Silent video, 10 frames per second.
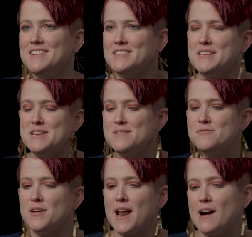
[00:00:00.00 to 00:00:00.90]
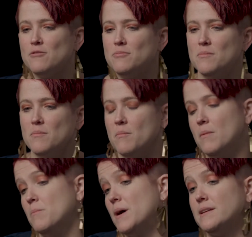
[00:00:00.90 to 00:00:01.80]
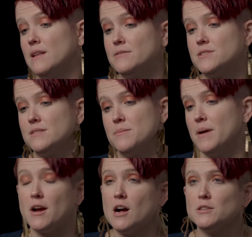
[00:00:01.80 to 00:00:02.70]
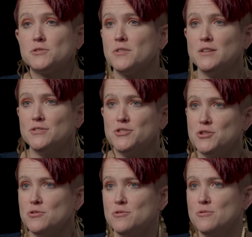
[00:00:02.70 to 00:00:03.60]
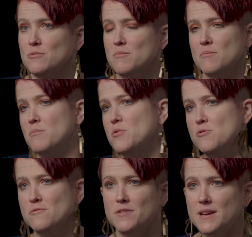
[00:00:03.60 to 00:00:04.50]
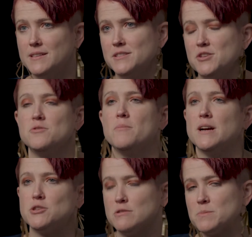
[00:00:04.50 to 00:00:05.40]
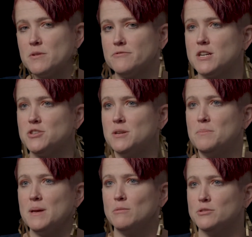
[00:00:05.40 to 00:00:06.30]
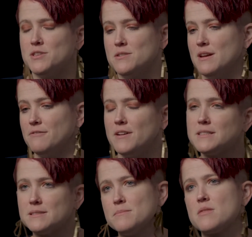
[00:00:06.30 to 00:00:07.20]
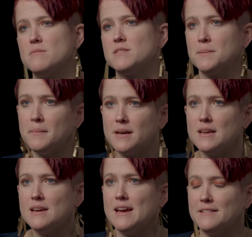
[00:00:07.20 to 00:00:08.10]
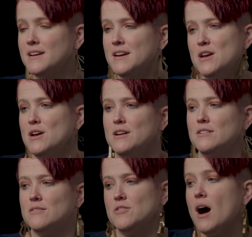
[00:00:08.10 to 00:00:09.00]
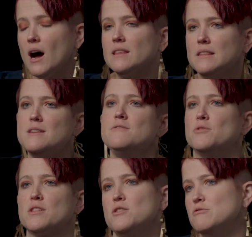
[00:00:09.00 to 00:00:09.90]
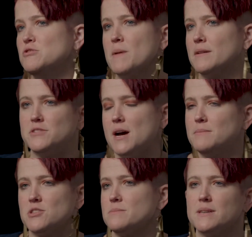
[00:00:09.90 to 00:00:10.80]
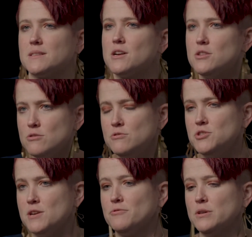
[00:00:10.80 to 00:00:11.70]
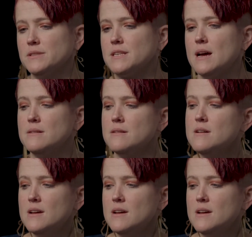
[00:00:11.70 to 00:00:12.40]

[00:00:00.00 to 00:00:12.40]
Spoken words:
leave and have money left in my college fund to move into my chosen profession and be able to invest some money and not leave with a huge amount of debt just makes a huge difference. And